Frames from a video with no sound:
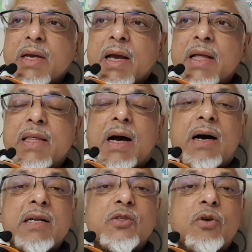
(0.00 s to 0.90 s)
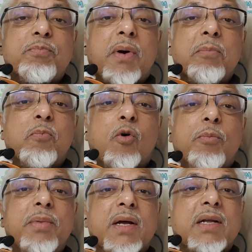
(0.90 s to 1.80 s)
and the heart could pump more
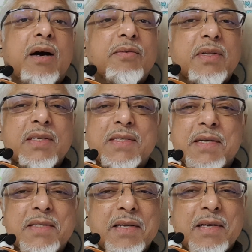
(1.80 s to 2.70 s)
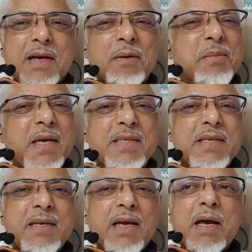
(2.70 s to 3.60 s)
blood after the surgery.
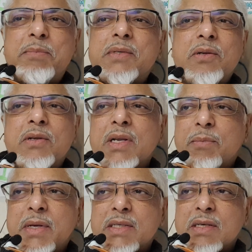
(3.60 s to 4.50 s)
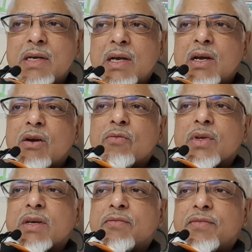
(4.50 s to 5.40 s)
Amazing, absolutely amazing.
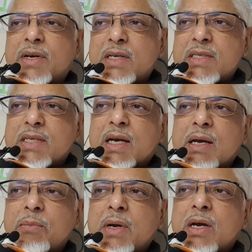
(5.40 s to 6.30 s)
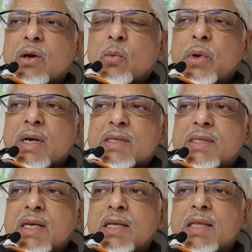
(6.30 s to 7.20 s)
For the first time, we are
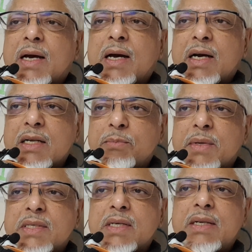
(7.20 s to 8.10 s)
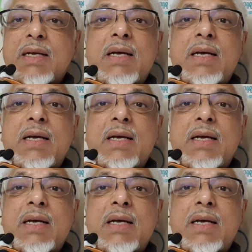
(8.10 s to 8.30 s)
seeing the heart muscle